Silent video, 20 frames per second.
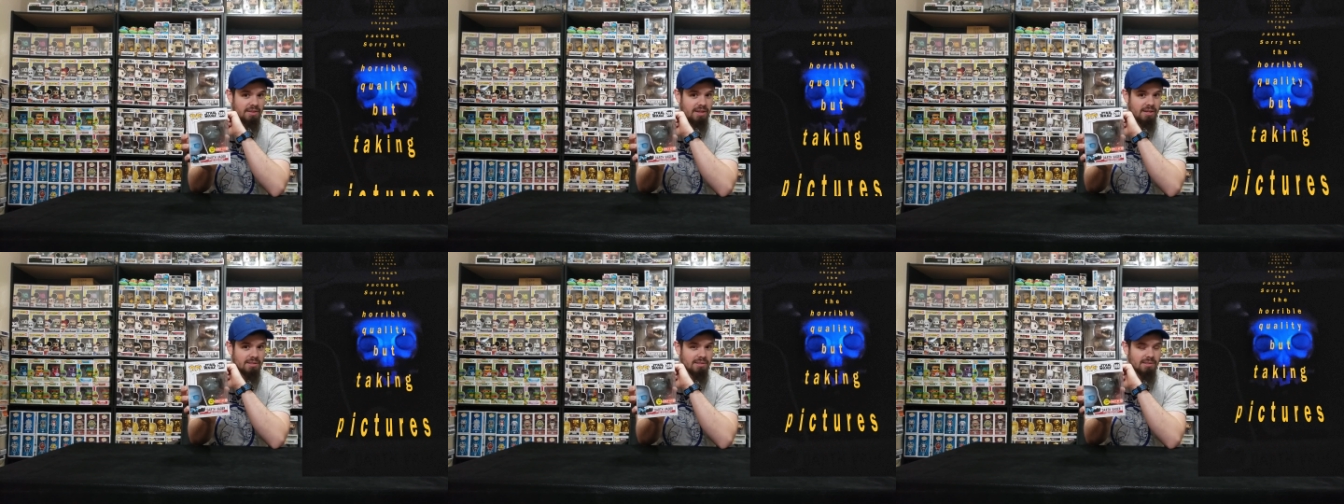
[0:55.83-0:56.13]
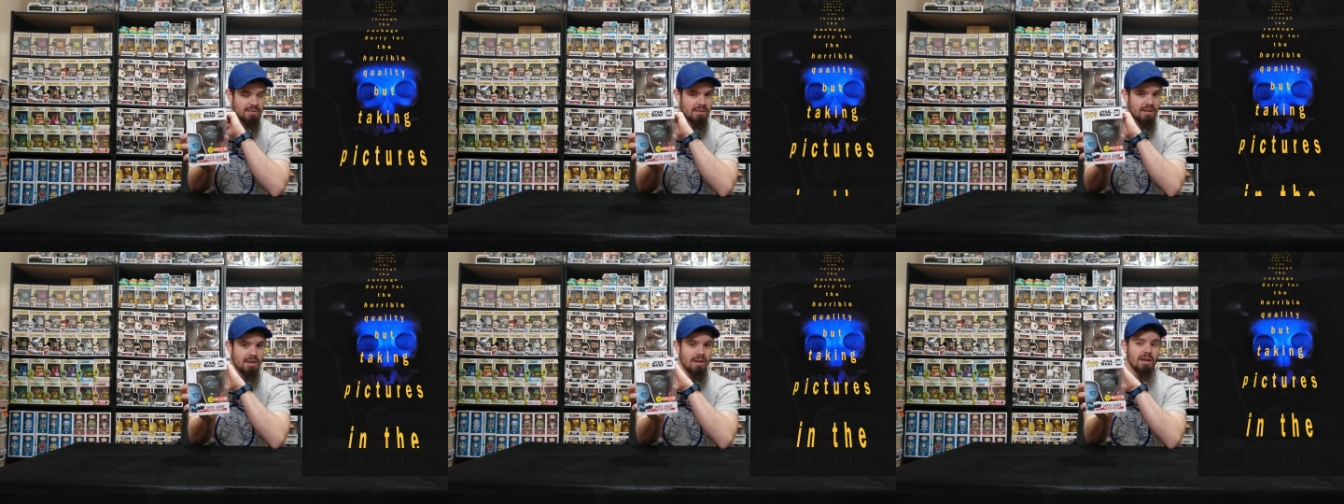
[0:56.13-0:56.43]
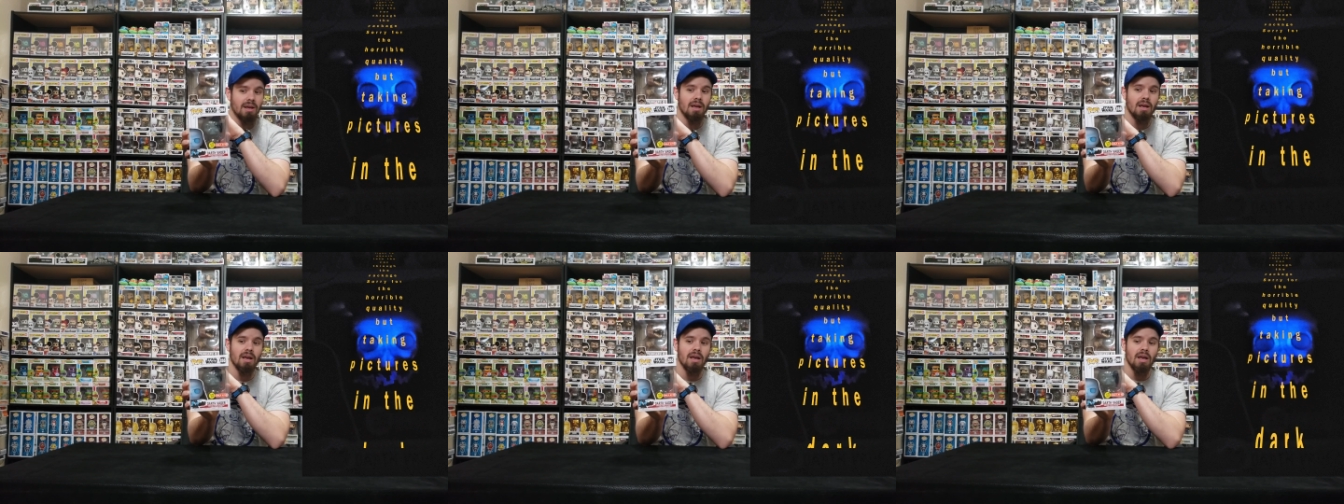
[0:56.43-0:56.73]
this.
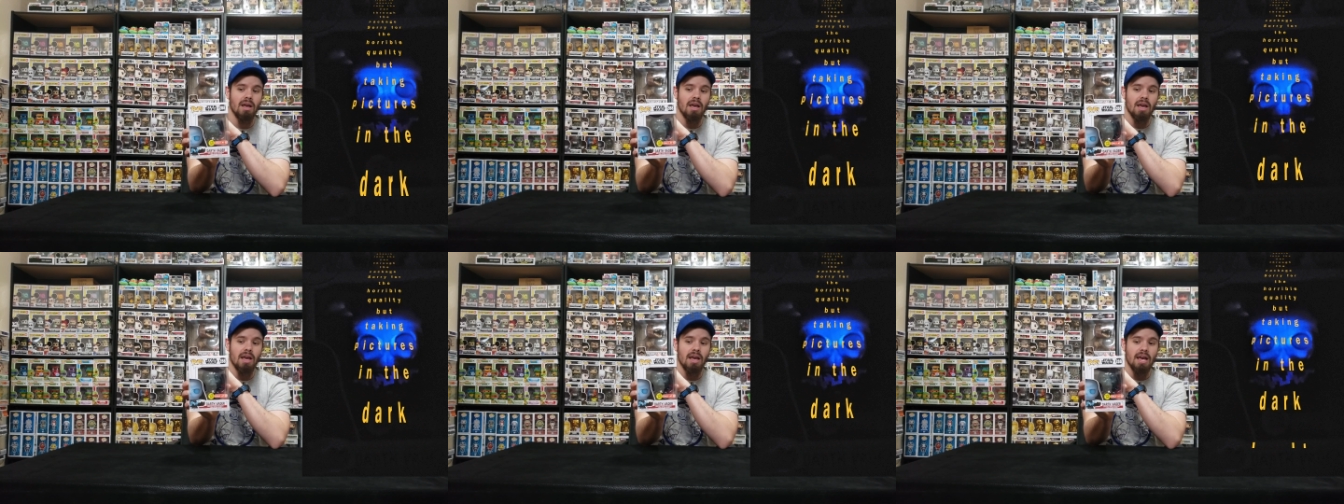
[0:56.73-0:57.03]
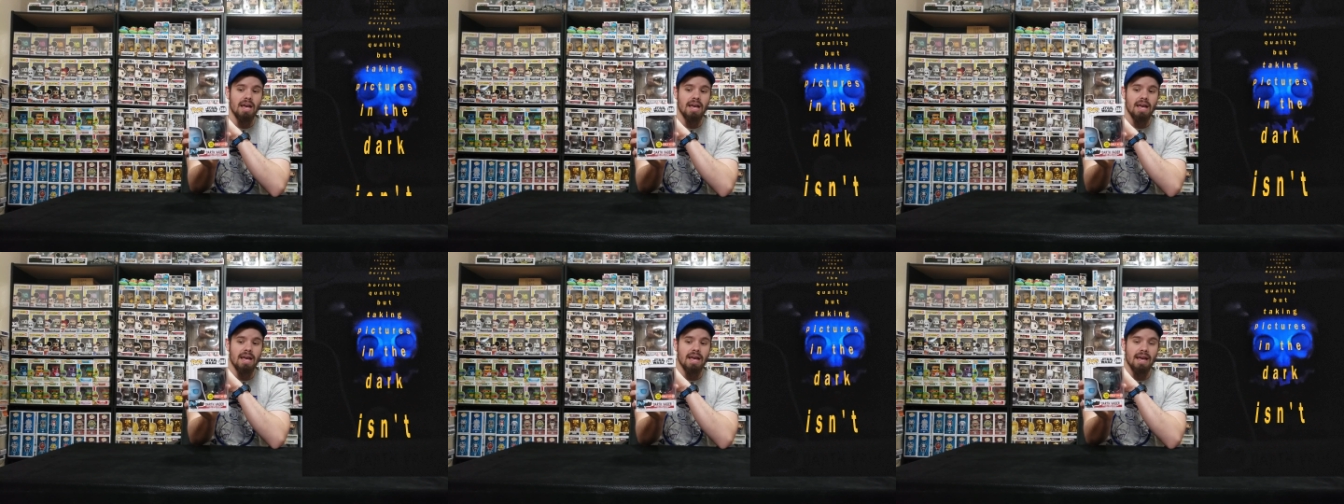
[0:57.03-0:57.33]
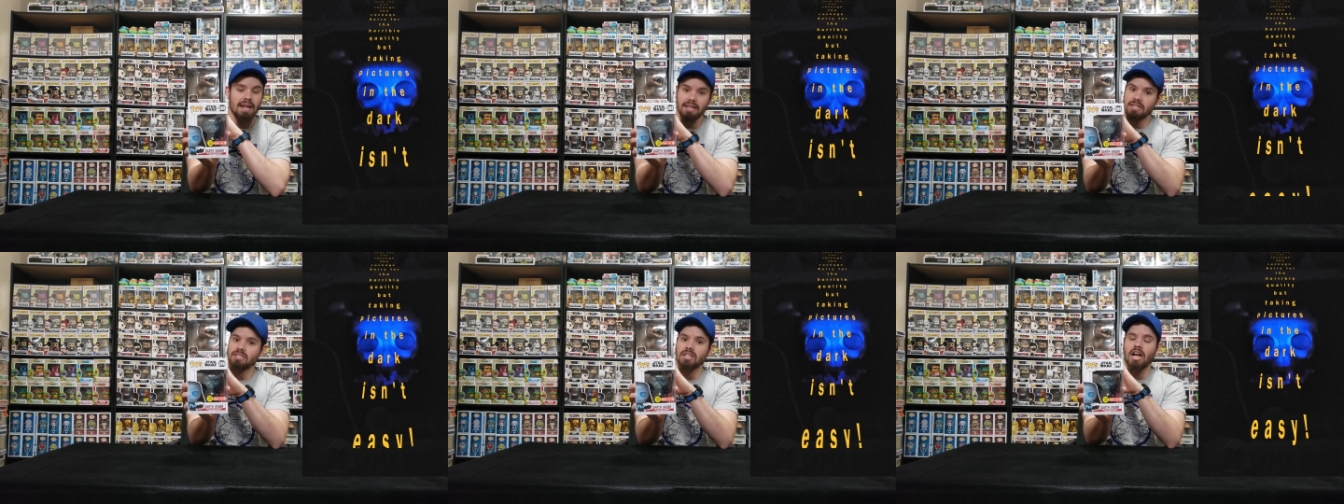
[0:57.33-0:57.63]

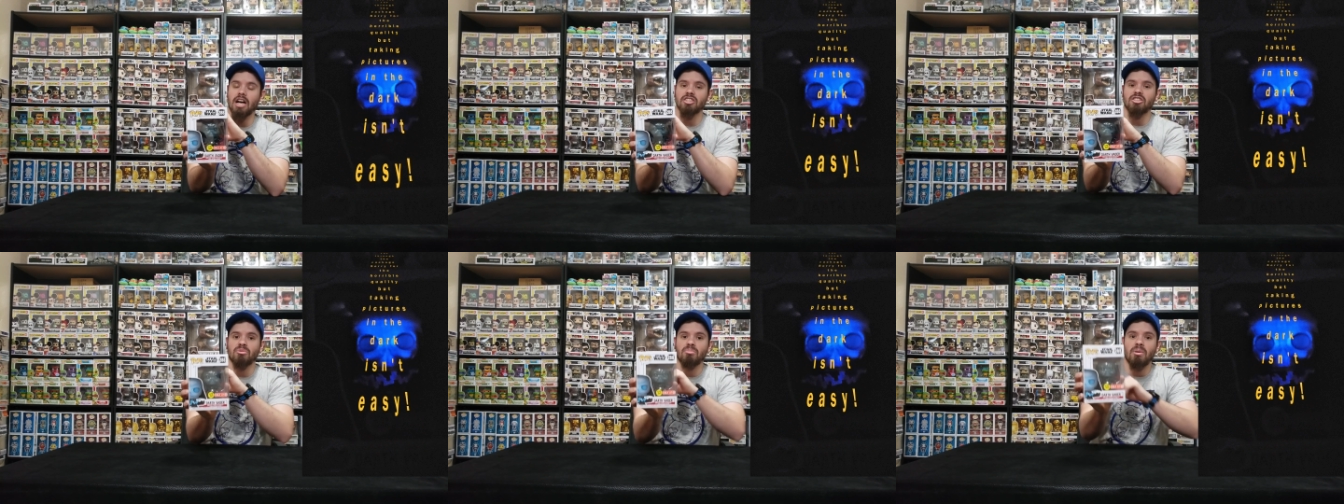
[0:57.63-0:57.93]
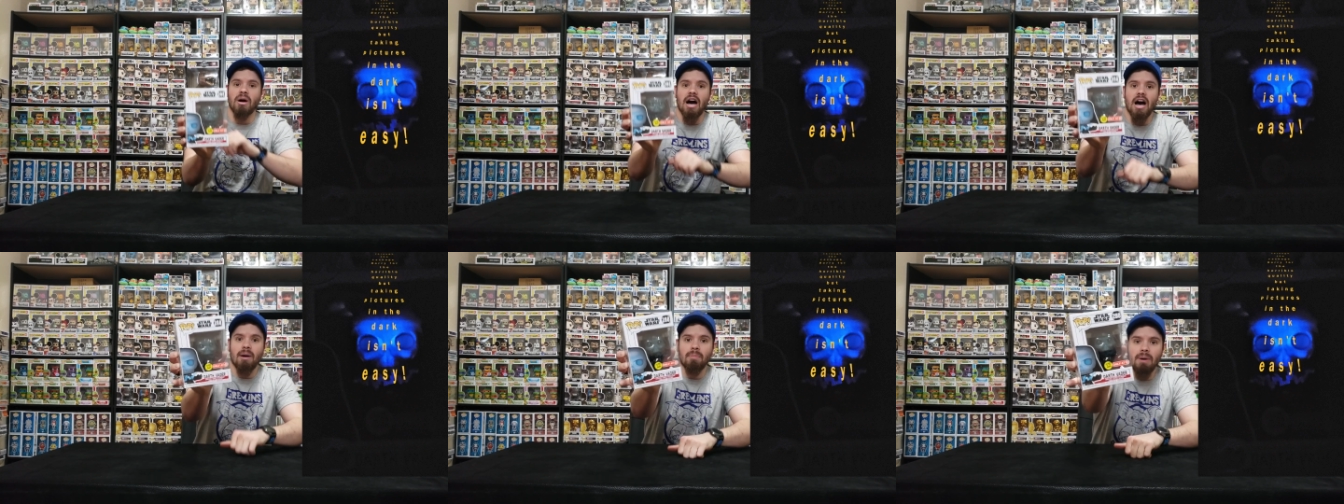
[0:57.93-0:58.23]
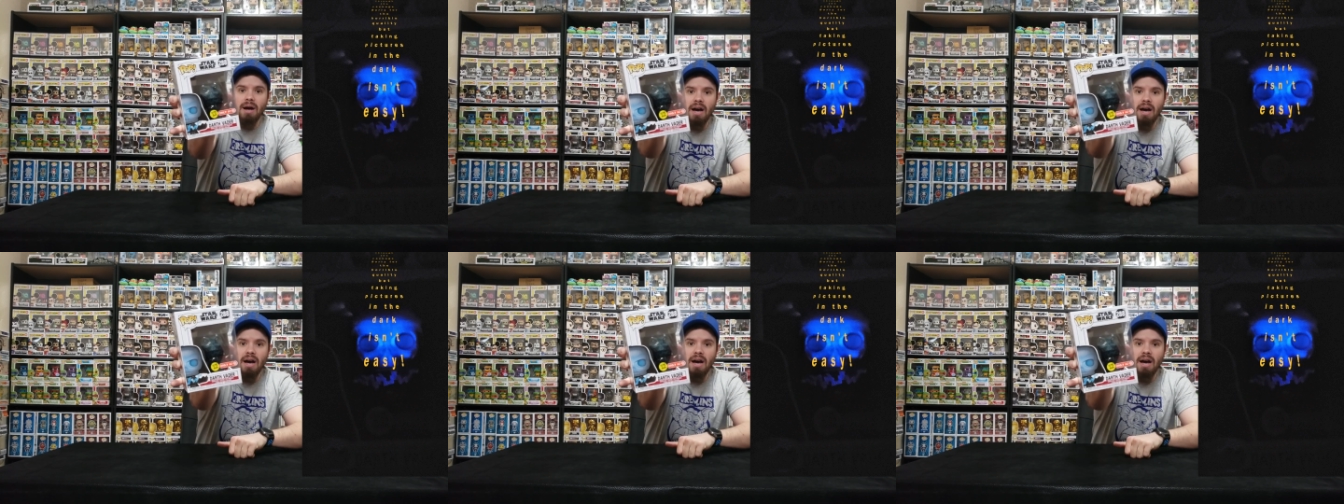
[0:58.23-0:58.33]
It is an awesome pop.